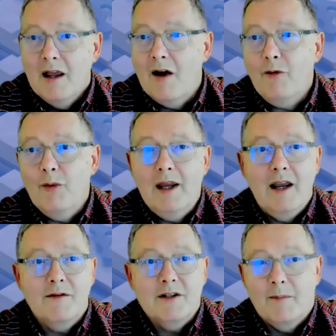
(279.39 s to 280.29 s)
if we
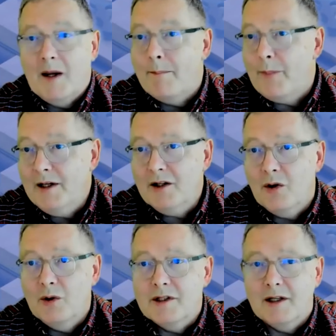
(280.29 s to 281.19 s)
gave somebody a PIN
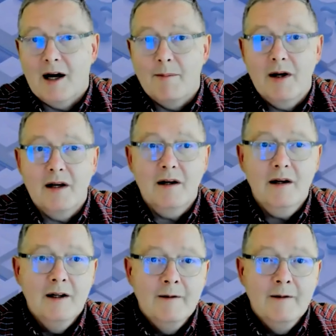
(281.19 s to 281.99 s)
code to come in